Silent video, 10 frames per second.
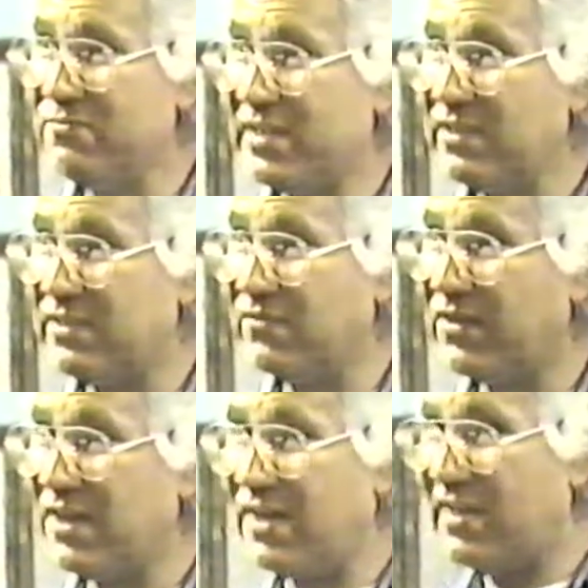message of
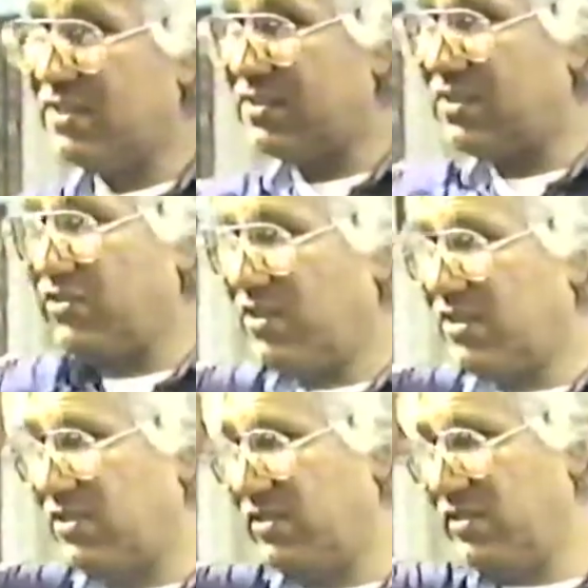God has such a
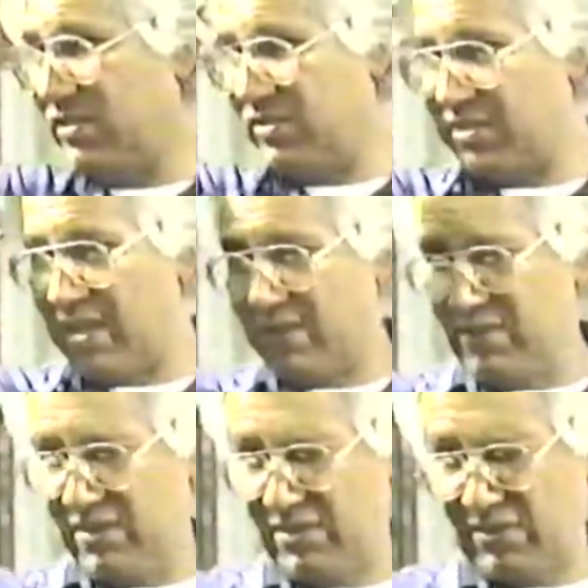clear sound
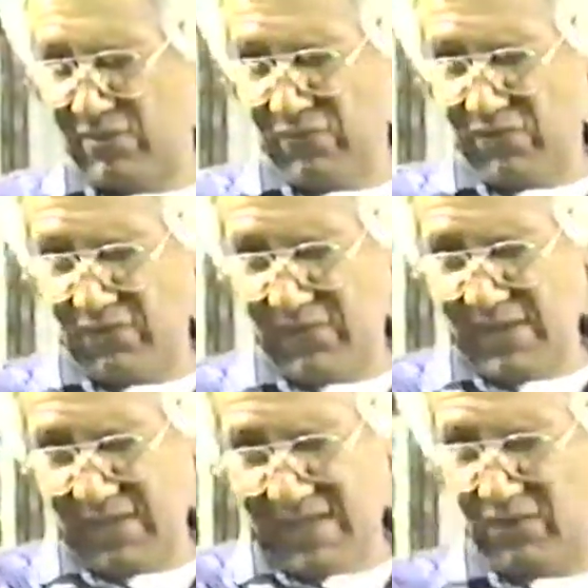and it's so
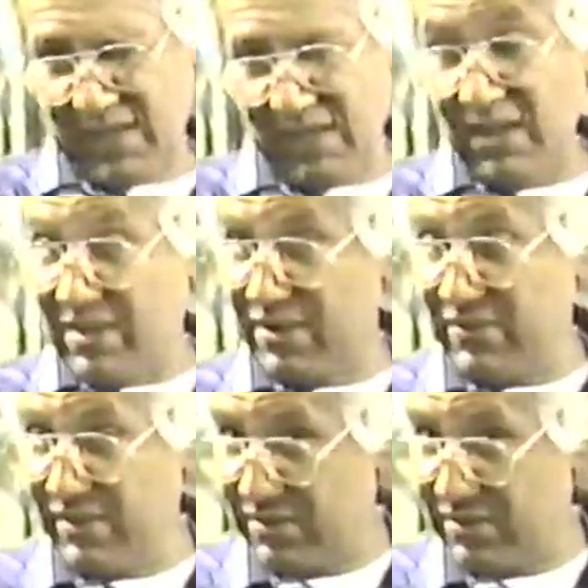straight line, there